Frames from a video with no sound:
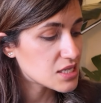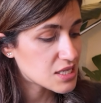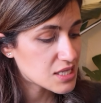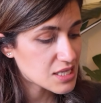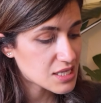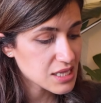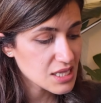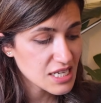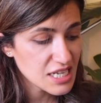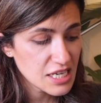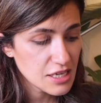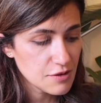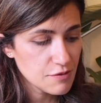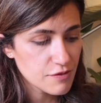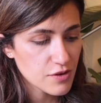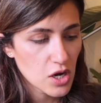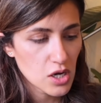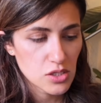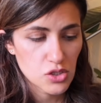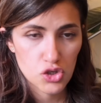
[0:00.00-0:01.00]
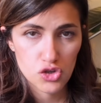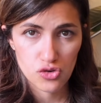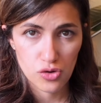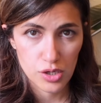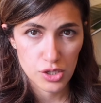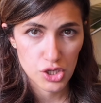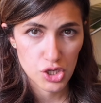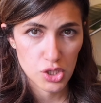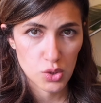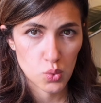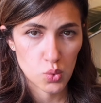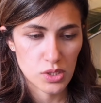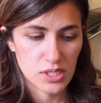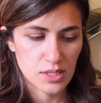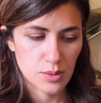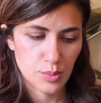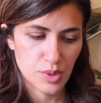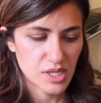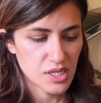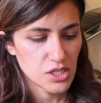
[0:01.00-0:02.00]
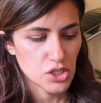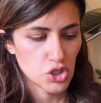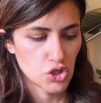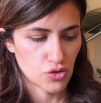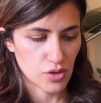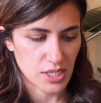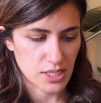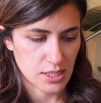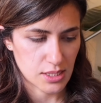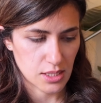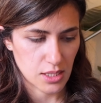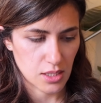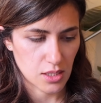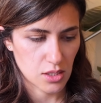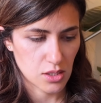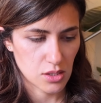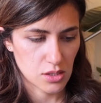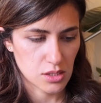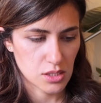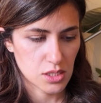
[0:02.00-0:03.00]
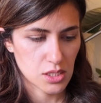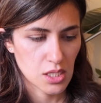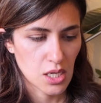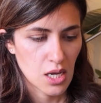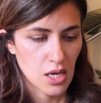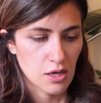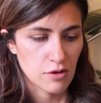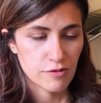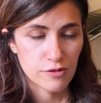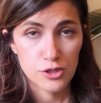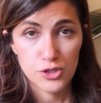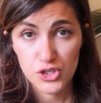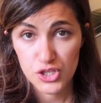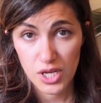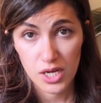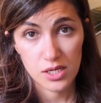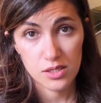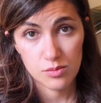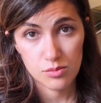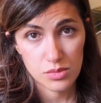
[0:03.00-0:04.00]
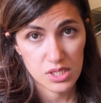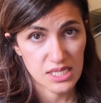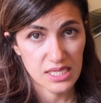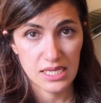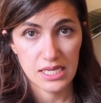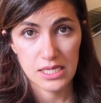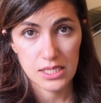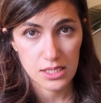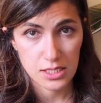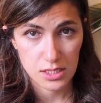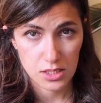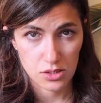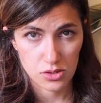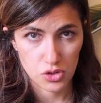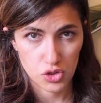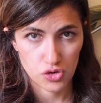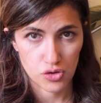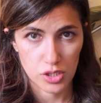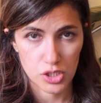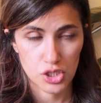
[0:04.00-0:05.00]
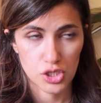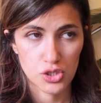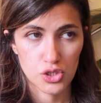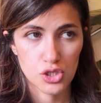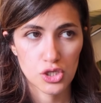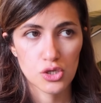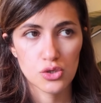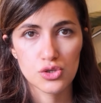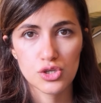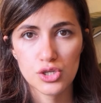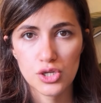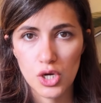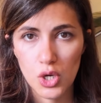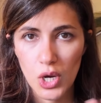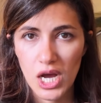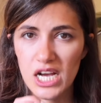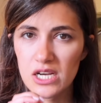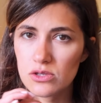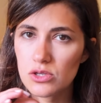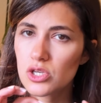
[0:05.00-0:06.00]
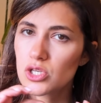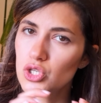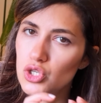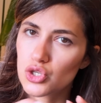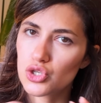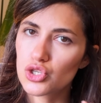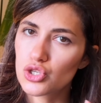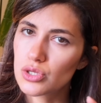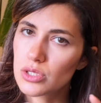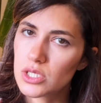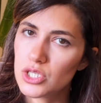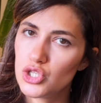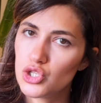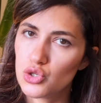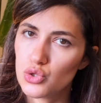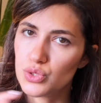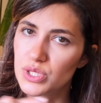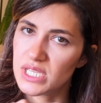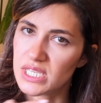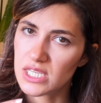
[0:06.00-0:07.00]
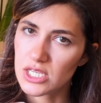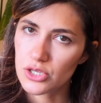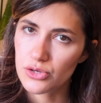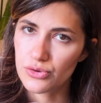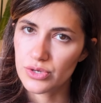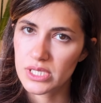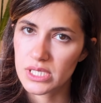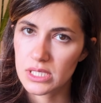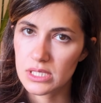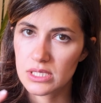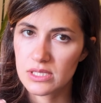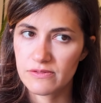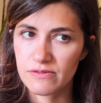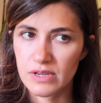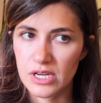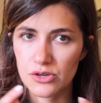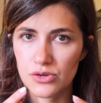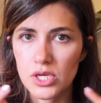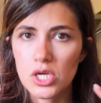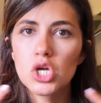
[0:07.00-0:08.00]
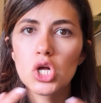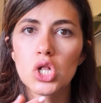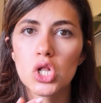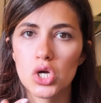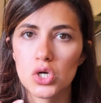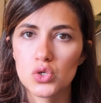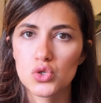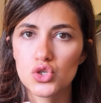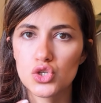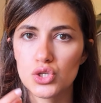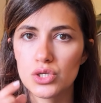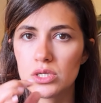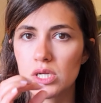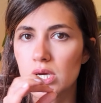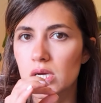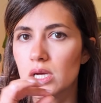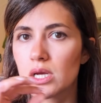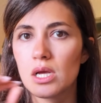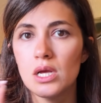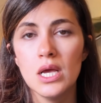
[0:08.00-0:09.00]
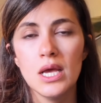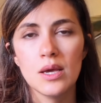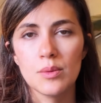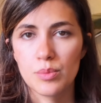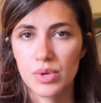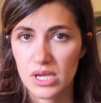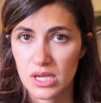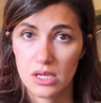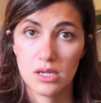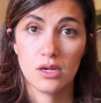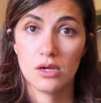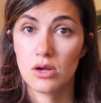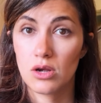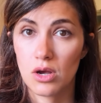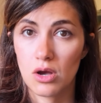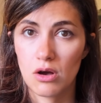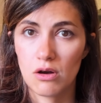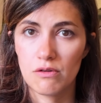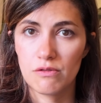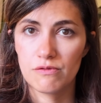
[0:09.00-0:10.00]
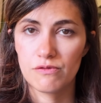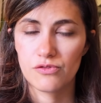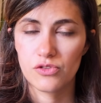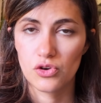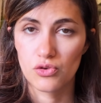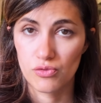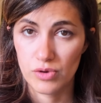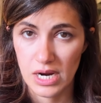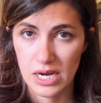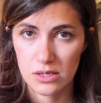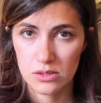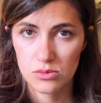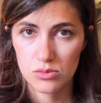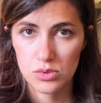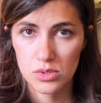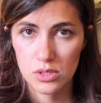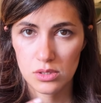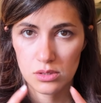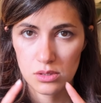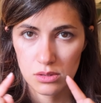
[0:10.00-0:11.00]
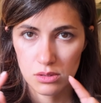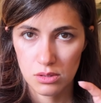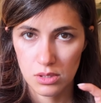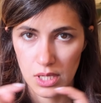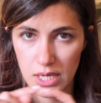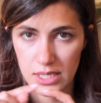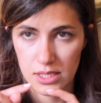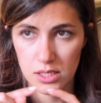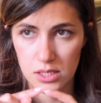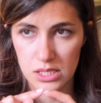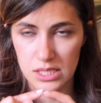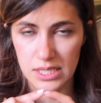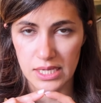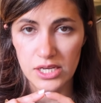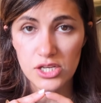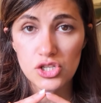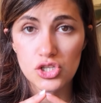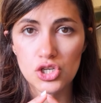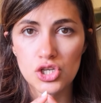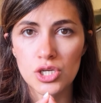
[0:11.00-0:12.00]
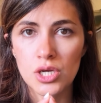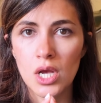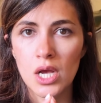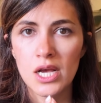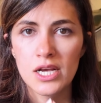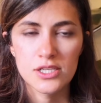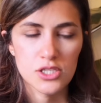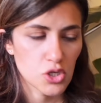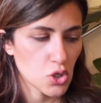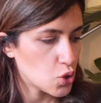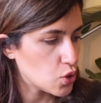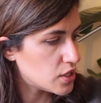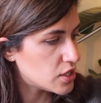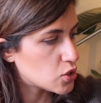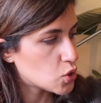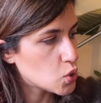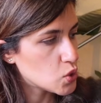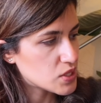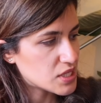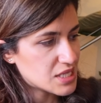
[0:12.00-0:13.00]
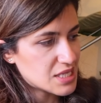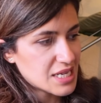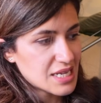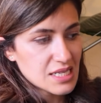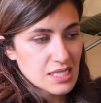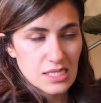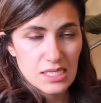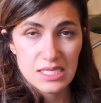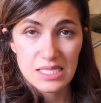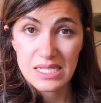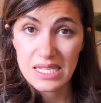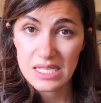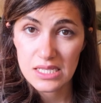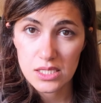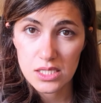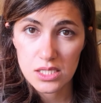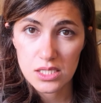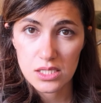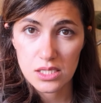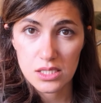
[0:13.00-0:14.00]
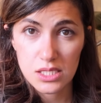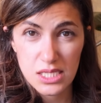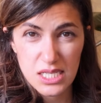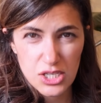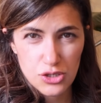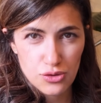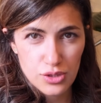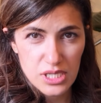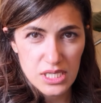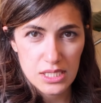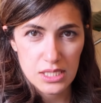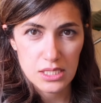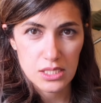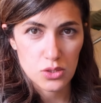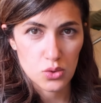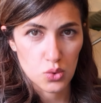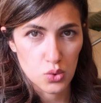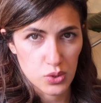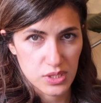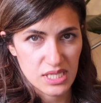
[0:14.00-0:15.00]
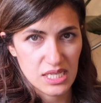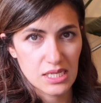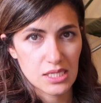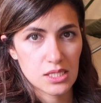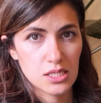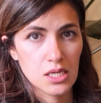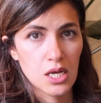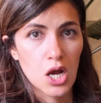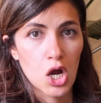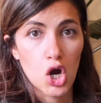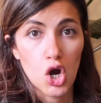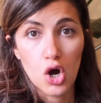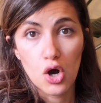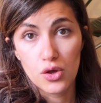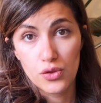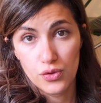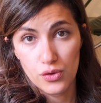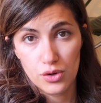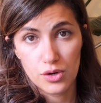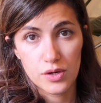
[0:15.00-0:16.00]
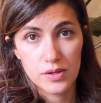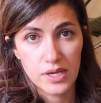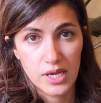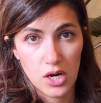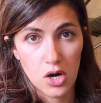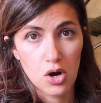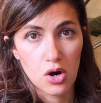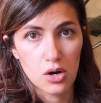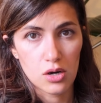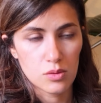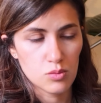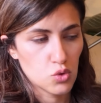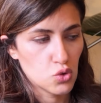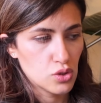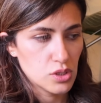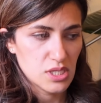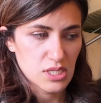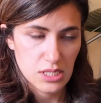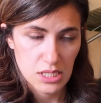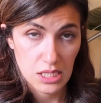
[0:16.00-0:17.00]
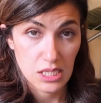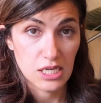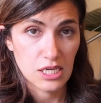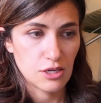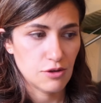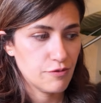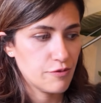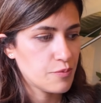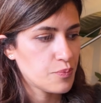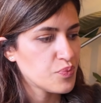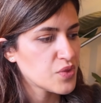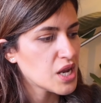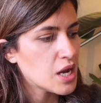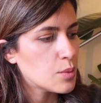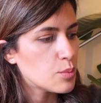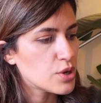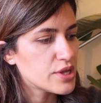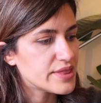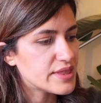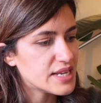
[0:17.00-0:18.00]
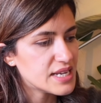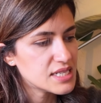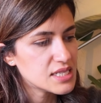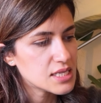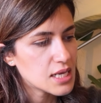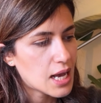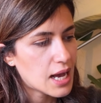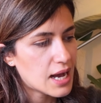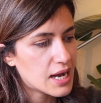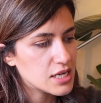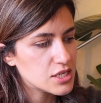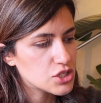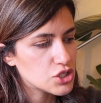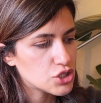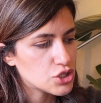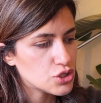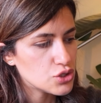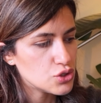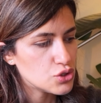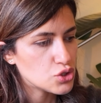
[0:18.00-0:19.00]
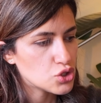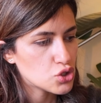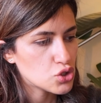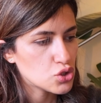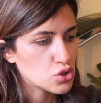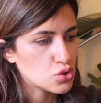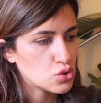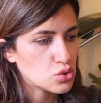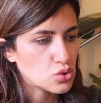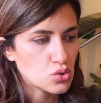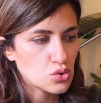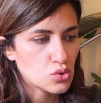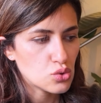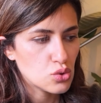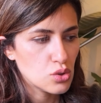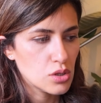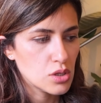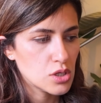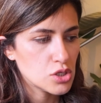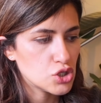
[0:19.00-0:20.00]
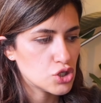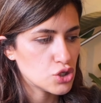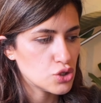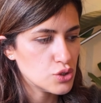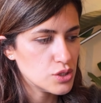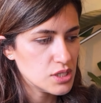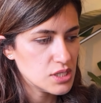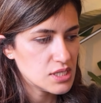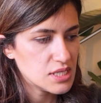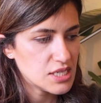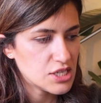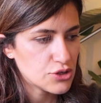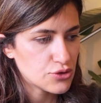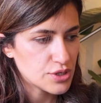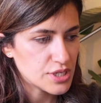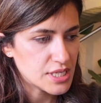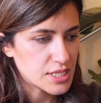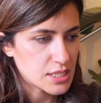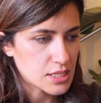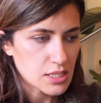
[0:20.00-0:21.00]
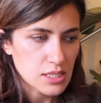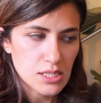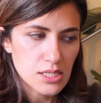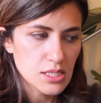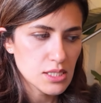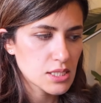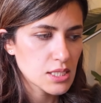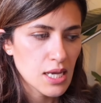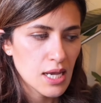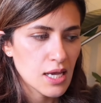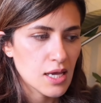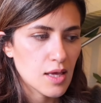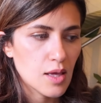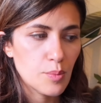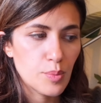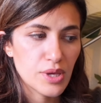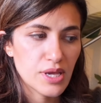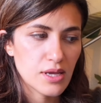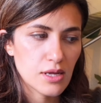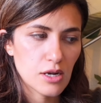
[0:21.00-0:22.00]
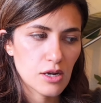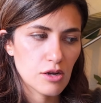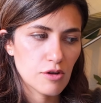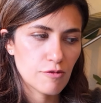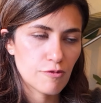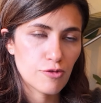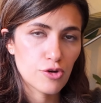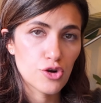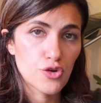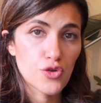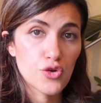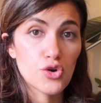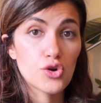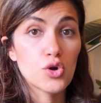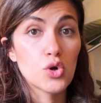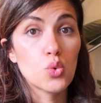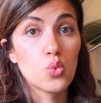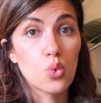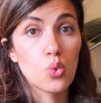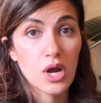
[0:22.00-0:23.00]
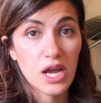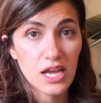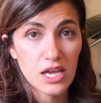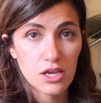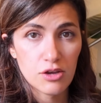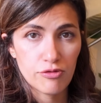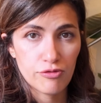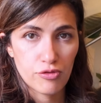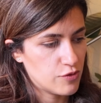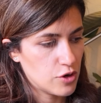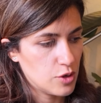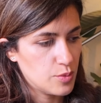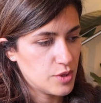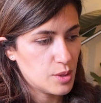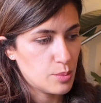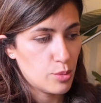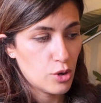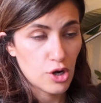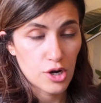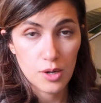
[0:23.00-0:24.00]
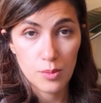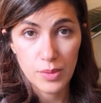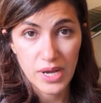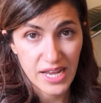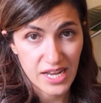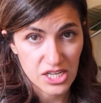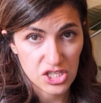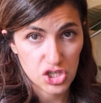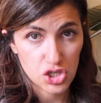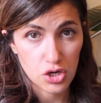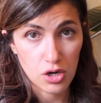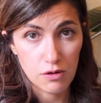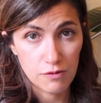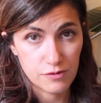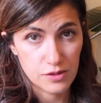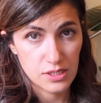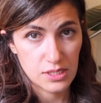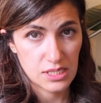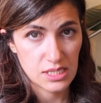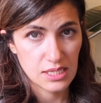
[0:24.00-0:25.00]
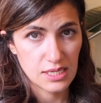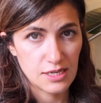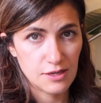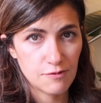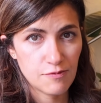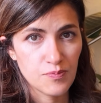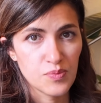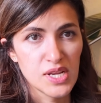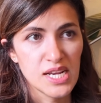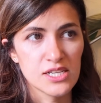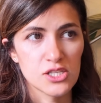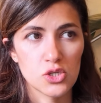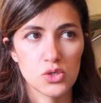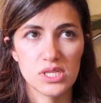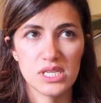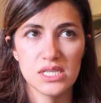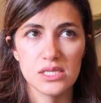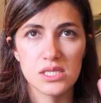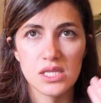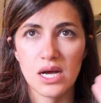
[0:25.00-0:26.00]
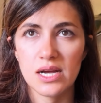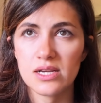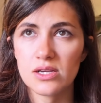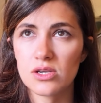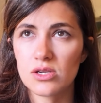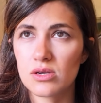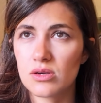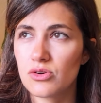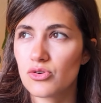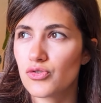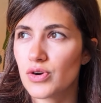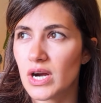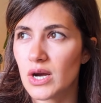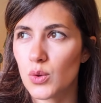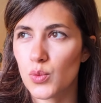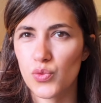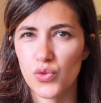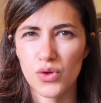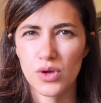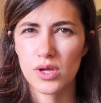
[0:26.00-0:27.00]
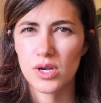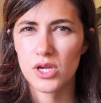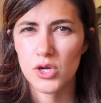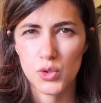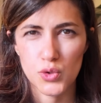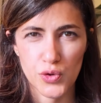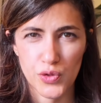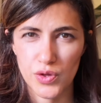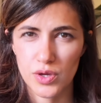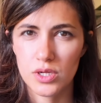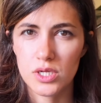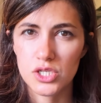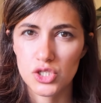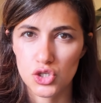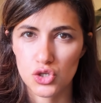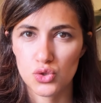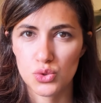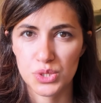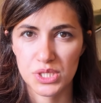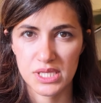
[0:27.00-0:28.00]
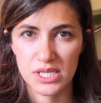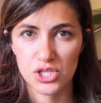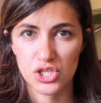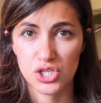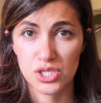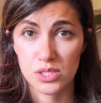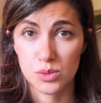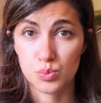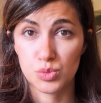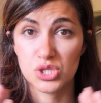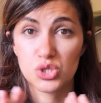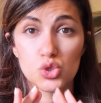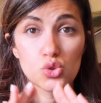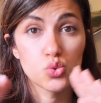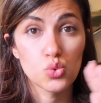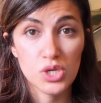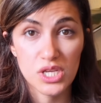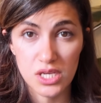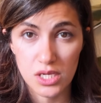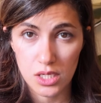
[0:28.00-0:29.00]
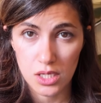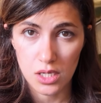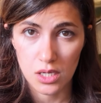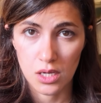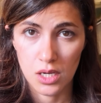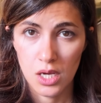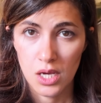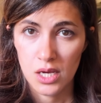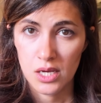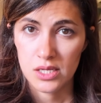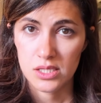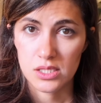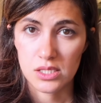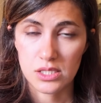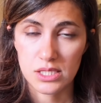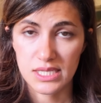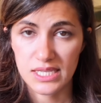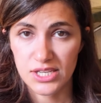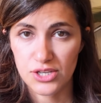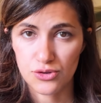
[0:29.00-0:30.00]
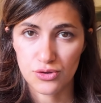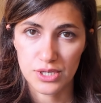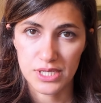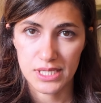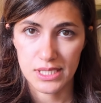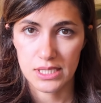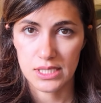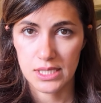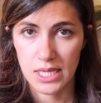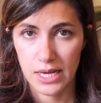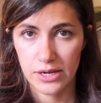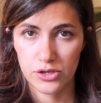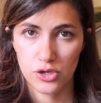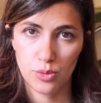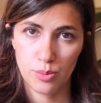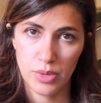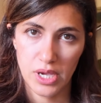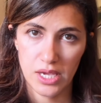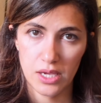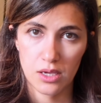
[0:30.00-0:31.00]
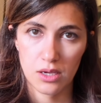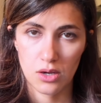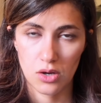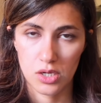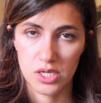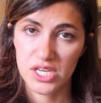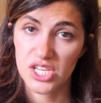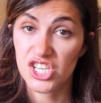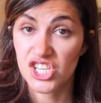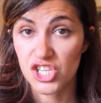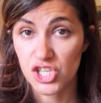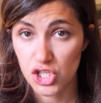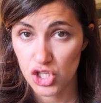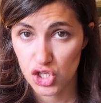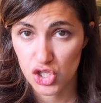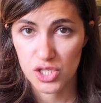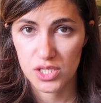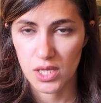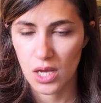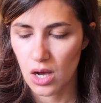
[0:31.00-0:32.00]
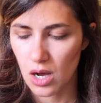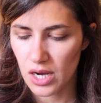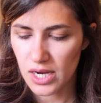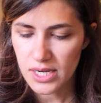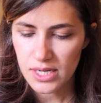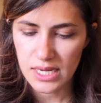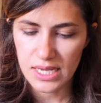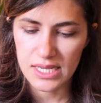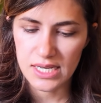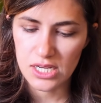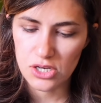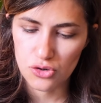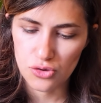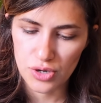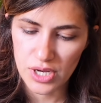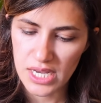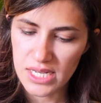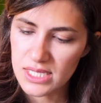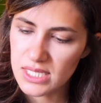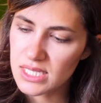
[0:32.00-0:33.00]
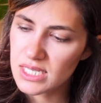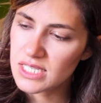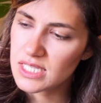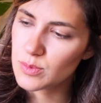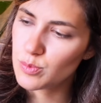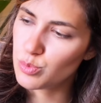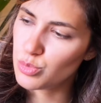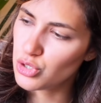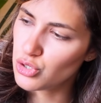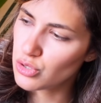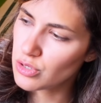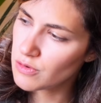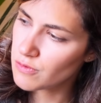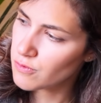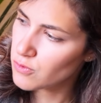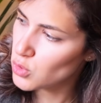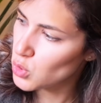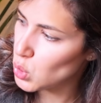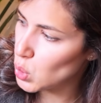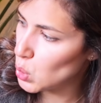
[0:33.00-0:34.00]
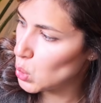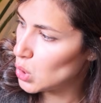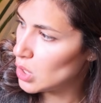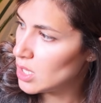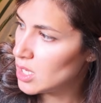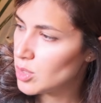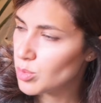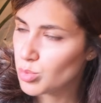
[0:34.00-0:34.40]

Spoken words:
sleeve construction was a bit interesting because first time seeing this construction. So you know how you usually do decreases very close to the beginning of the round like stitch? So it all sits, the decreases all sit under the arm or the sleeve. But this had you to do the decreases a bit further away from the bottom edge of the sleeve. So there's like around 30 or 32 stitches between the decreases that you make on each side, and it creates this beautiful